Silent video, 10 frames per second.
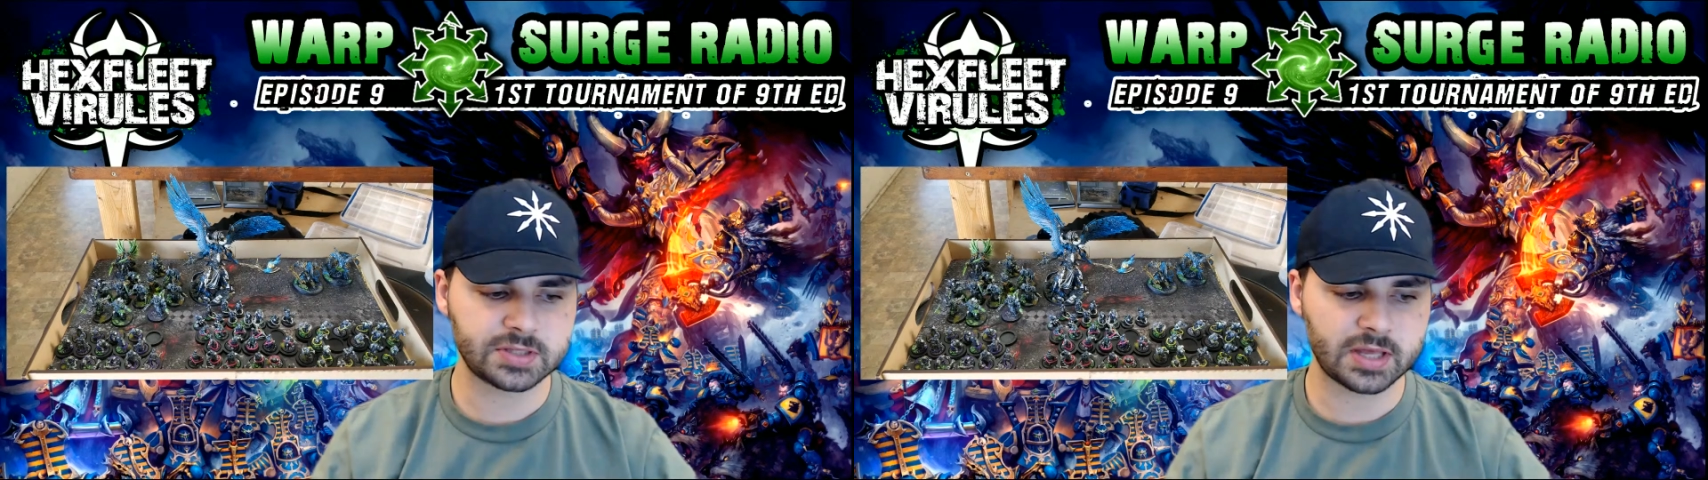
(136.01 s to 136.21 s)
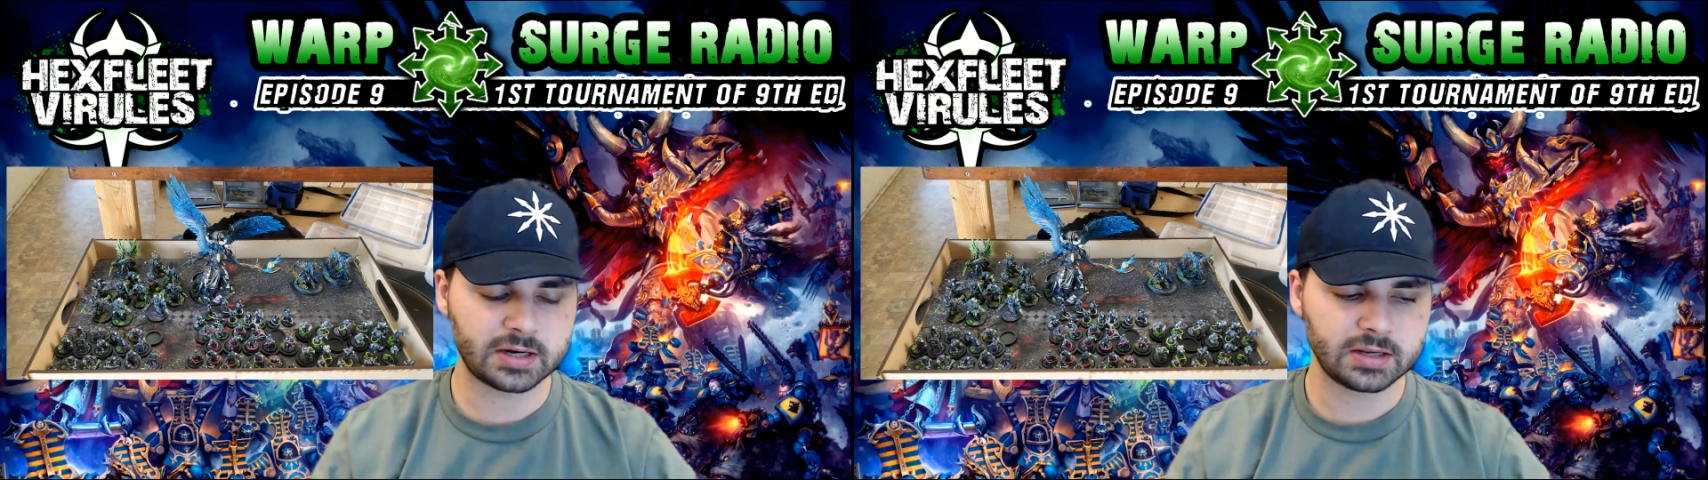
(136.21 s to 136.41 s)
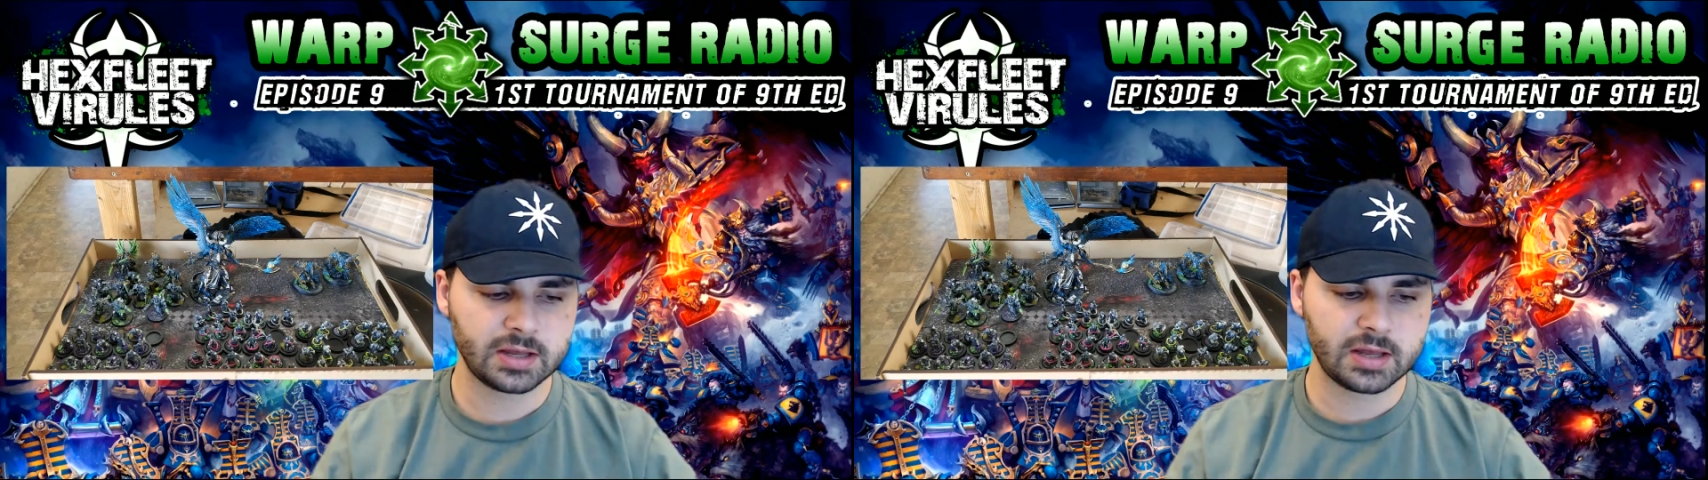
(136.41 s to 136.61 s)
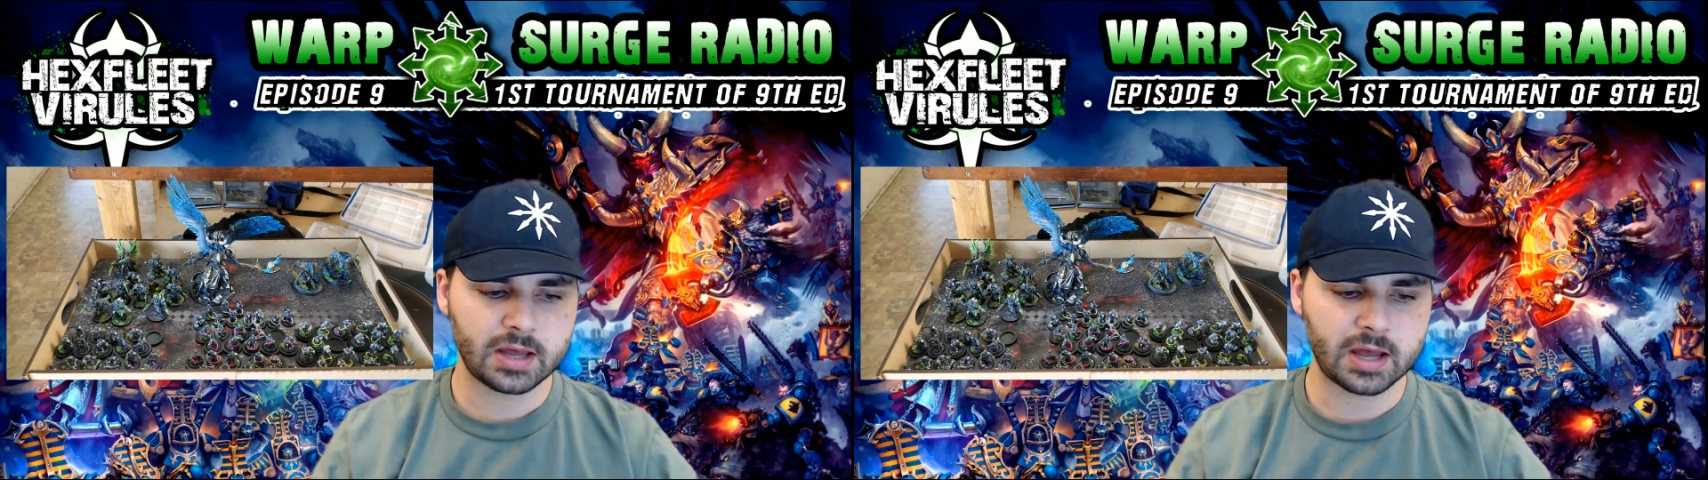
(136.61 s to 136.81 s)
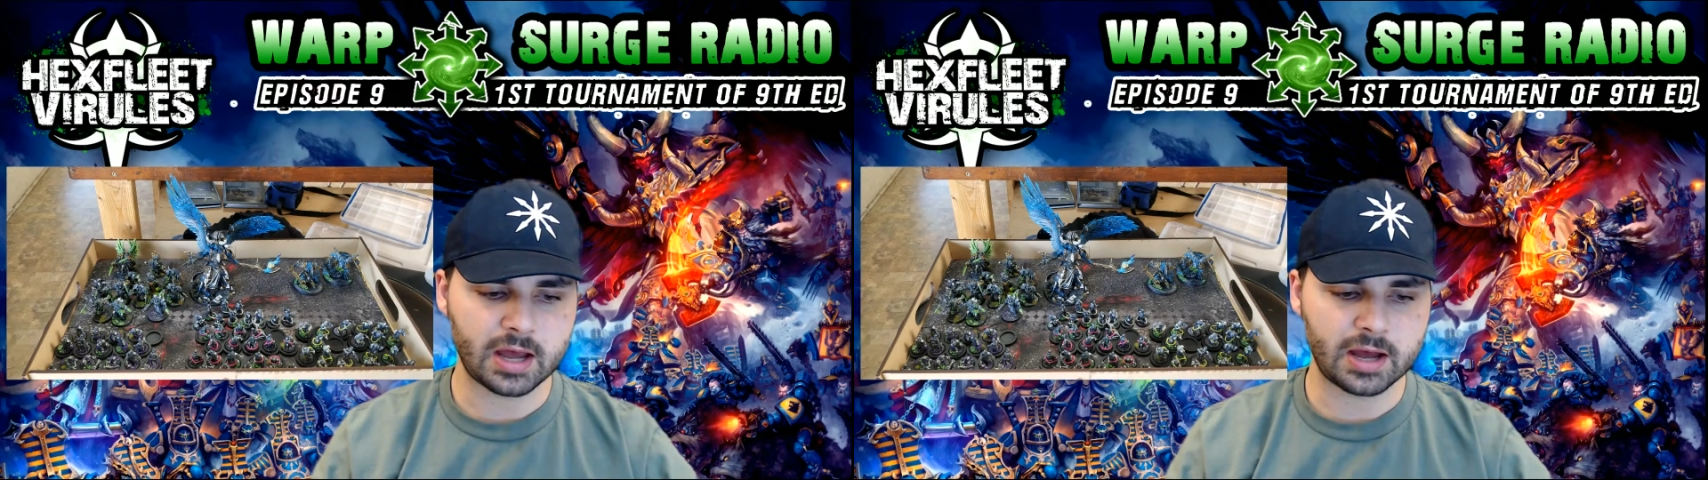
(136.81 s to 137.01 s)
that
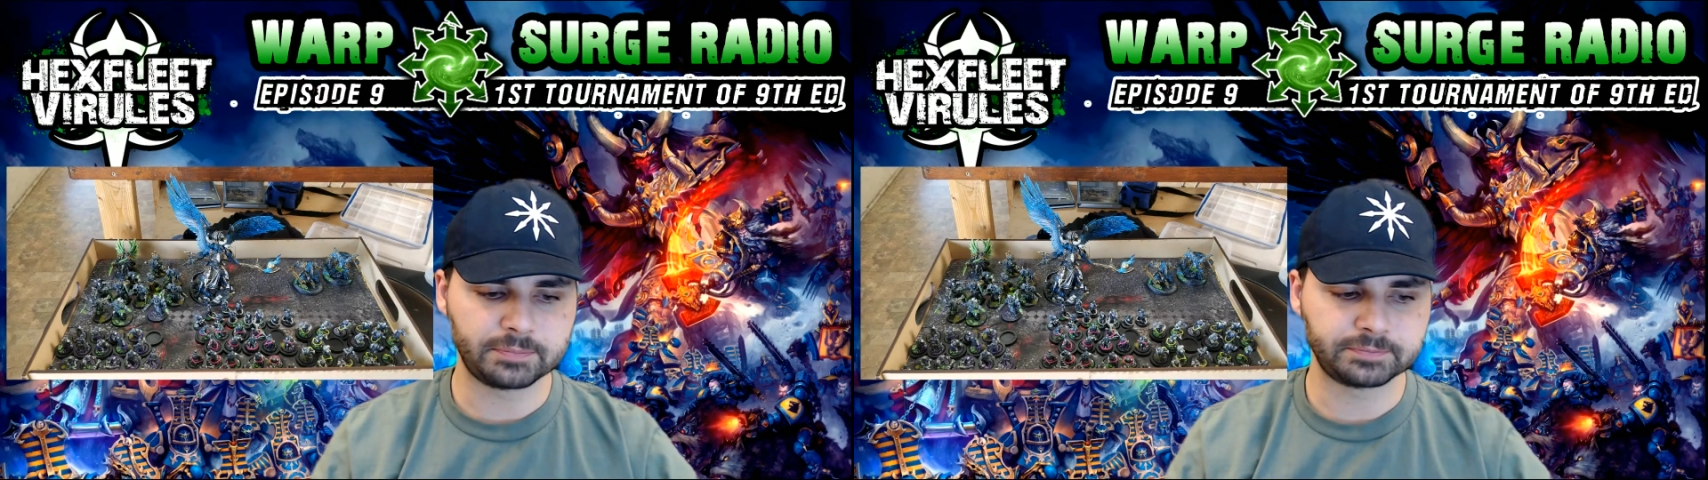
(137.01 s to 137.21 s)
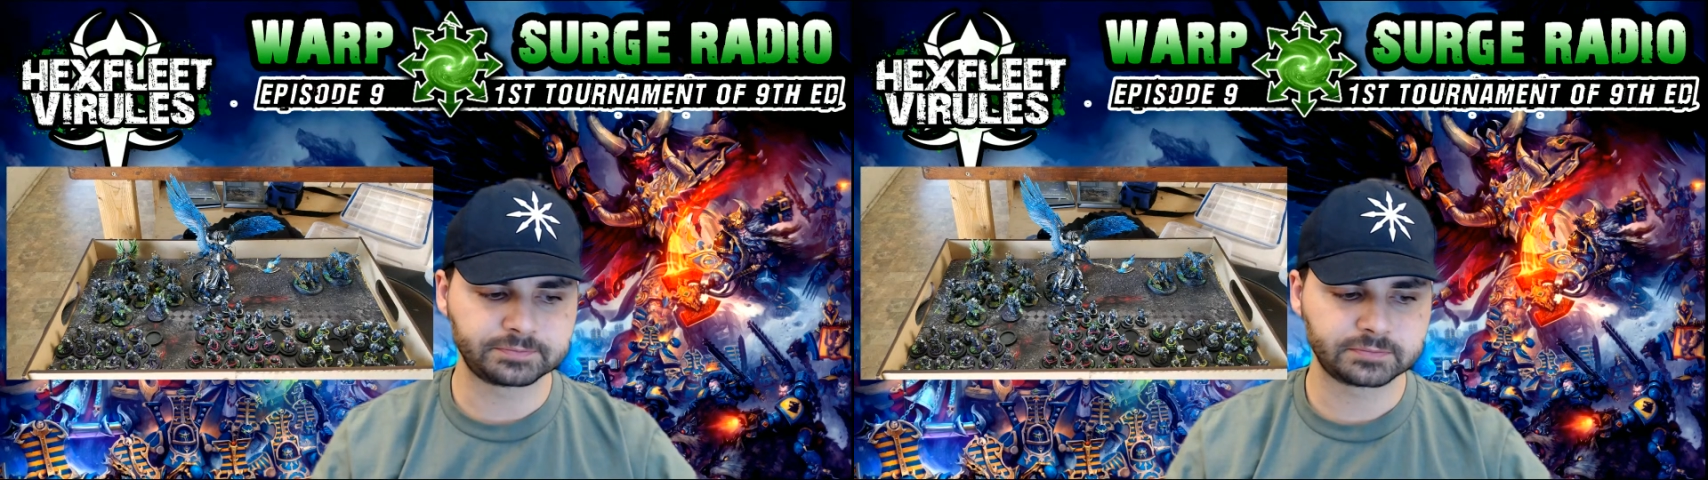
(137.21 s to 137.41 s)
I